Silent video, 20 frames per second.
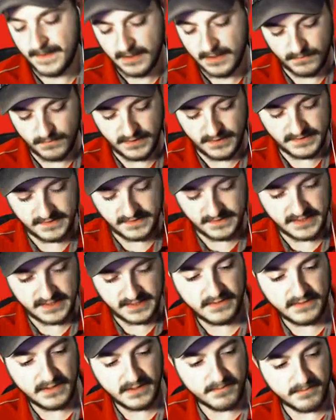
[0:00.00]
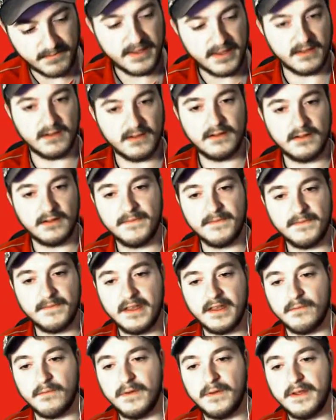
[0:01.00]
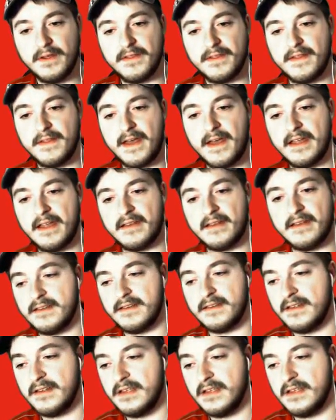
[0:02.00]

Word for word: we saved Bill, and with that,